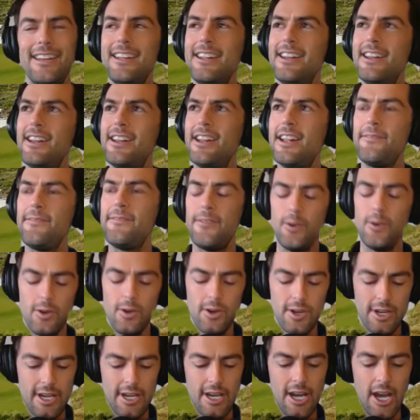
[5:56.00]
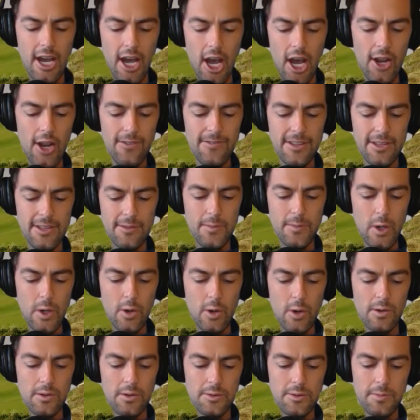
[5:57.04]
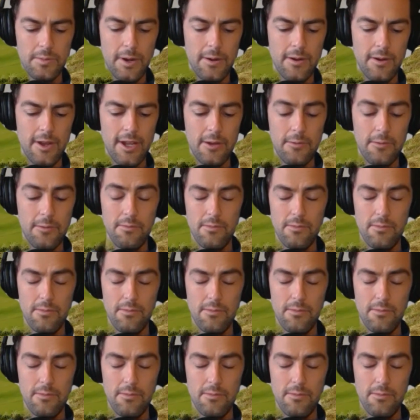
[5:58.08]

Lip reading: if you're over the ball, it was probably,